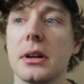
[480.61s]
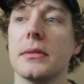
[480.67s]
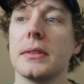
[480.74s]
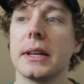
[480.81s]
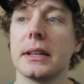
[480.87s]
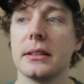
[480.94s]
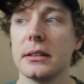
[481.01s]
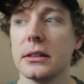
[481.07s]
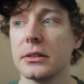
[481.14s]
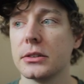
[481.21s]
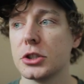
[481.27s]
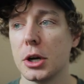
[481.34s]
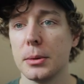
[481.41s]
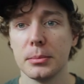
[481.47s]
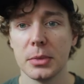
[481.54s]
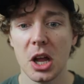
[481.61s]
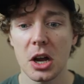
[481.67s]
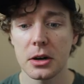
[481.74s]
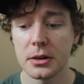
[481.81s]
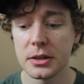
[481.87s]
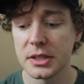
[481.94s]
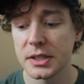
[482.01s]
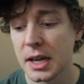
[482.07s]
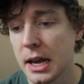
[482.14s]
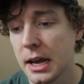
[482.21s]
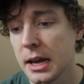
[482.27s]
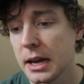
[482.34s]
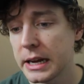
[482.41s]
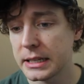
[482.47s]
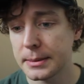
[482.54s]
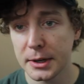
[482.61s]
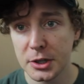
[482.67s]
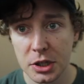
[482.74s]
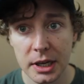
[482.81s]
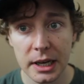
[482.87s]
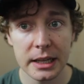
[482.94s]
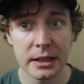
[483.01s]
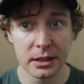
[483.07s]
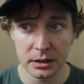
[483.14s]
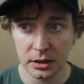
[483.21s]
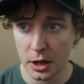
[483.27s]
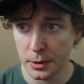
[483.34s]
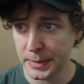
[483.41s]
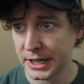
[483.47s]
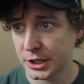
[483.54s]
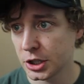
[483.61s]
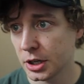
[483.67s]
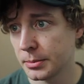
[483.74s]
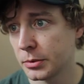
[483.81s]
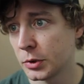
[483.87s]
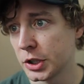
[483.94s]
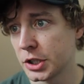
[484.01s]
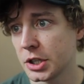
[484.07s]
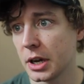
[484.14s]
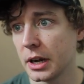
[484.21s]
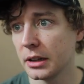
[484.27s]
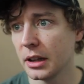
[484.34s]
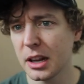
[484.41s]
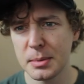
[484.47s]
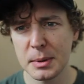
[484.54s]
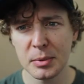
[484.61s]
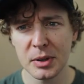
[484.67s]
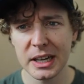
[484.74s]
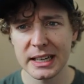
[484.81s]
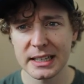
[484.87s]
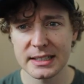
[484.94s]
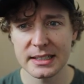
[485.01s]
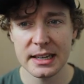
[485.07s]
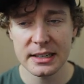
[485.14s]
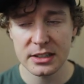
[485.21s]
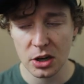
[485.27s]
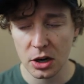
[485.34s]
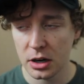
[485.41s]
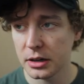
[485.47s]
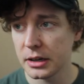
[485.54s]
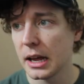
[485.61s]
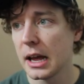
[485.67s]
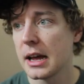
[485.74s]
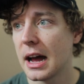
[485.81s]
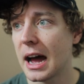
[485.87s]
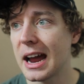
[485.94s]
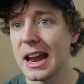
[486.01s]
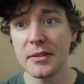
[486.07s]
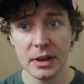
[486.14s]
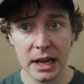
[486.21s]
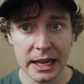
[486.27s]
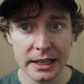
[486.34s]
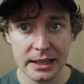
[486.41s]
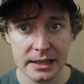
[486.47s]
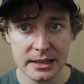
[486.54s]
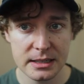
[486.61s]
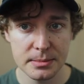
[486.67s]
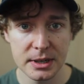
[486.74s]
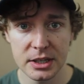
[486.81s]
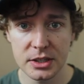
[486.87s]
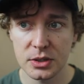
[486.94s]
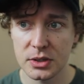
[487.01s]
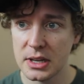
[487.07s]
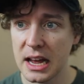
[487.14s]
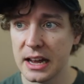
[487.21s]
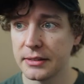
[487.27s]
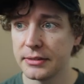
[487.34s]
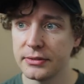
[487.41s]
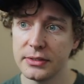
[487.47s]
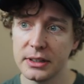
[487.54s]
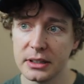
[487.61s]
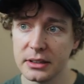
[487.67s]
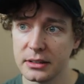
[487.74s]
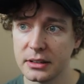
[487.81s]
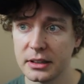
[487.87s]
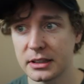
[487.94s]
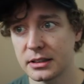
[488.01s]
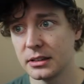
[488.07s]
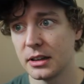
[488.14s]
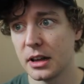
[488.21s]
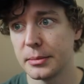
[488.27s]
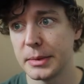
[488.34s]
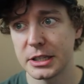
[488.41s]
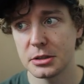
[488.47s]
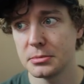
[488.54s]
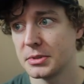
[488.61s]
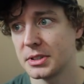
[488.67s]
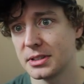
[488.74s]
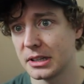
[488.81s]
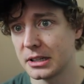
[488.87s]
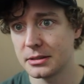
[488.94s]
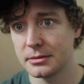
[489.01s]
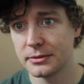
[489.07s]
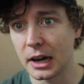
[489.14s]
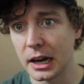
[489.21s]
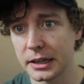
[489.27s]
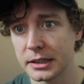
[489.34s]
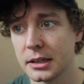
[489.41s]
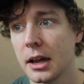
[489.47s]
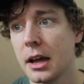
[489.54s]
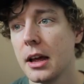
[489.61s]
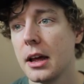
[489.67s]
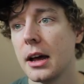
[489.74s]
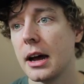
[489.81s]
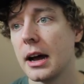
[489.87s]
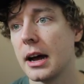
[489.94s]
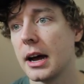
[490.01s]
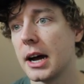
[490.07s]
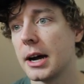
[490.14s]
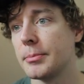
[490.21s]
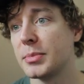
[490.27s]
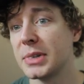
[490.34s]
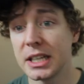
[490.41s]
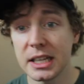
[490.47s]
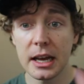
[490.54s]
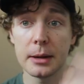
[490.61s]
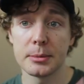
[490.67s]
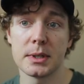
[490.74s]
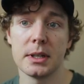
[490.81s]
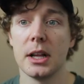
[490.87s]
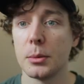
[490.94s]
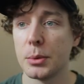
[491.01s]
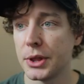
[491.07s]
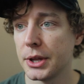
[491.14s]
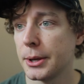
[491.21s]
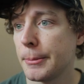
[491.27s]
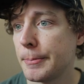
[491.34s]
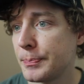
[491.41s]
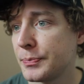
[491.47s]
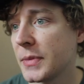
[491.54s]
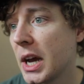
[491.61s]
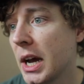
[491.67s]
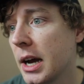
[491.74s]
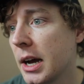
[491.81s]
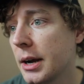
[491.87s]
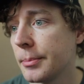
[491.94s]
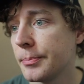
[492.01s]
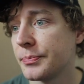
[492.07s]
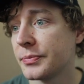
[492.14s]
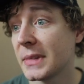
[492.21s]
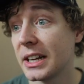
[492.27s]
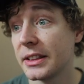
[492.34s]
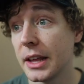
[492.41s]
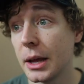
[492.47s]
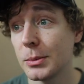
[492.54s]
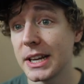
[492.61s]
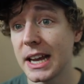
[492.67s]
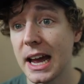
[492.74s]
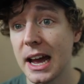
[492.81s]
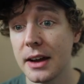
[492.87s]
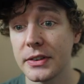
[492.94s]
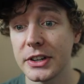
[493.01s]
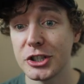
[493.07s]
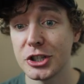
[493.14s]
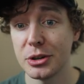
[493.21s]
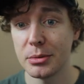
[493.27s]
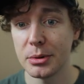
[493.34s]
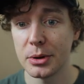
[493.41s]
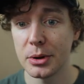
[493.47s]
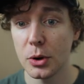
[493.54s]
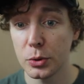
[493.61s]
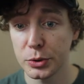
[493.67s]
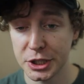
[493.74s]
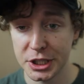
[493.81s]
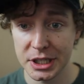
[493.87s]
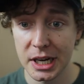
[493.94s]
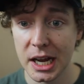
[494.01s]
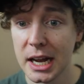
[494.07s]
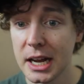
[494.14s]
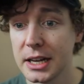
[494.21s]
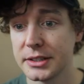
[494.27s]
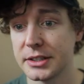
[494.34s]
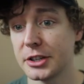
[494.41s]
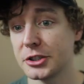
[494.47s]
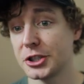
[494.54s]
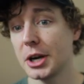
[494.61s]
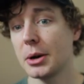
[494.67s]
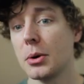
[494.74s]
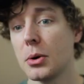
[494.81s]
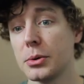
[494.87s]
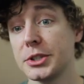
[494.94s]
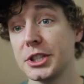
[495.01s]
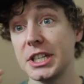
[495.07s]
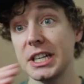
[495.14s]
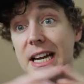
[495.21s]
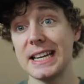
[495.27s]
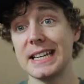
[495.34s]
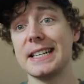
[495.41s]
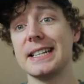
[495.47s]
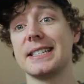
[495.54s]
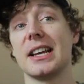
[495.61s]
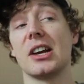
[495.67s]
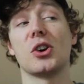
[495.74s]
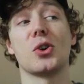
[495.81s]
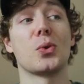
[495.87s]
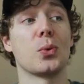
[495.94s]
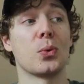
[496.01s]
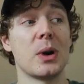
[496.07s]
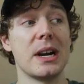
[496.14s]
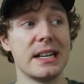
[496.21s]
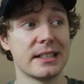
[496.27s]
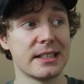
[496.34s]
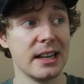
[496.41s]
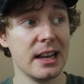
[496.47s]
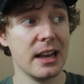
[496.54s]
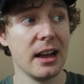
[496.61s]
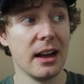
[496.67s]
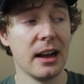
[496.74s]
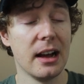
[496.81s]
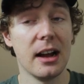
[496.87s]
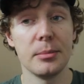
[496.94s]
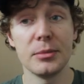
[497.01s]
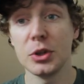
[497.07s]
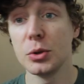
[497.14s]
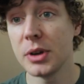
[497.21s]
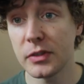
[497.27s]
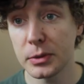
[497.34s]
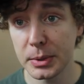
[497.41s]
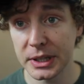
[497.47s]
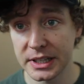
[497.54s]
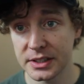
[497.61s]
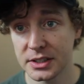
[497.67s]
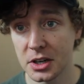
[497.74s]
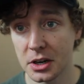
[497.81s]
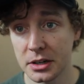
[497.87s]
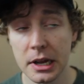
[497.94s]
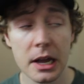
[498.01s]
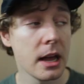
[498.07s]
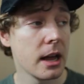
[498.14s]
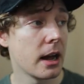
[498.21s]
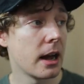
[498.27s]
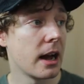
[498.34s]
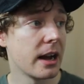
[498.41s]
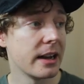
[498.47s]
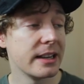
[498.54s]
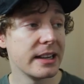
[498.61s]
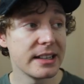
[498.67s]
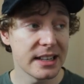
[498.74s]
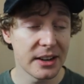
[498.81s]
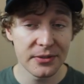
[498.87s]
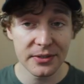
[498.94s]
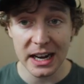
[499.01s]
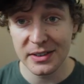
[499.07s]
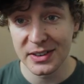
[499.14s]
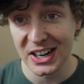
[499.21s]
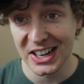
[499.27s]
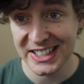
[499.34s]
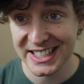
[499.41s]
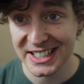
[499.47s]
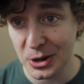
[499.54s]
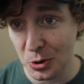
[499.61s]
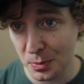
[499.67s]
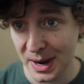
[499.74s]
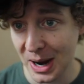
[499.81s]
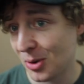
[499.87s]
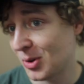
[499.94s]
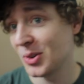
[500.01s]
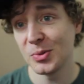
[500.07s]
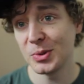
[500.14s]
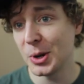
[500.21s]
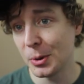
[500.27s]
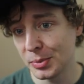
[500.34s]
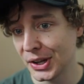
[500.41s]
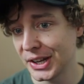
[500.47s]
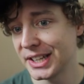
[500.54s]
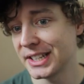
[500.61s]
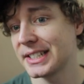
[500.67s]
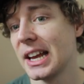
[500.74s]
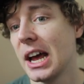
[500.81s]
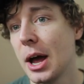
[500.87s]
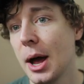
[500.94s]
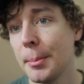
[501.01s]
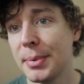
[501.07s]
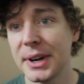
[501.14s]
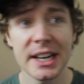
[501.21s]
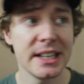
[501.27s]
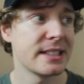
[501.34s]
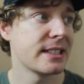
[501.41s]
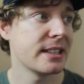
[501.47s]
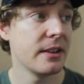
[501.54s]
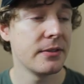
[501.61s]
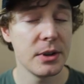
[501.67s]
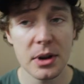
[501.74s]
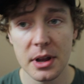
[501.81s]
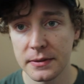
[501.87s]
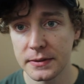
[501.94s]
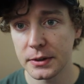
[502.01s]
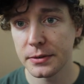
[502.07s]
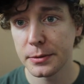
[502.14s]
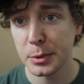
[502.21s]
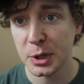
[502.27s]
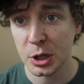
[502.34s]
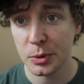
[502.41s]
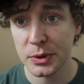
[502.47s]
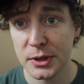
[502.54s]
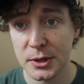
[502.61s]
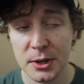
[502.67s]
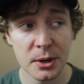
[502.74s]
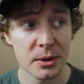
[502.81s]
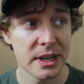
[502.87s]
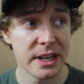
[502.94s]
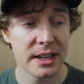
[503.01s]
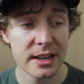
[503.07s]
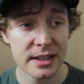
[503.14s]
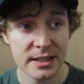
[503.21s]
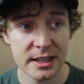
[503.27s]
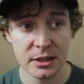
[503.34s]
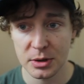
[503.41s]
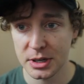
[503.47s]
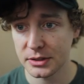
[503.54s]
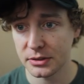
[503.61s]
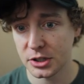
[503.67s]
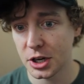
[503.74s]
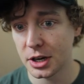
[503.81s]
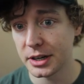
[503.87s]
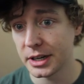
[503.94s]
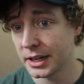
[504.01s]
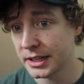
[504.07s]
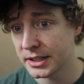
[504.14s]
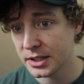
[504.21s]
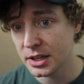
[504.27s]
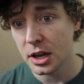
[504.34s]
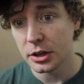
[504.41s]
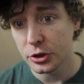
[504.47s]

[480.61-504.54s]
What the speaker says: of like little chum blockers, especially in the law matchup, which a lot of people I guess say is hard. I haven't had that experience. I feel like the law matchup is like fine, but he helps a lot with it. Then we have Shirahoshi. Shirahoshi is great. You never play this card. It is a 5 cost 0 power. We don't play this, but it's if you're familiar with Yu-Gi-Oh, it is a graceful charity. It's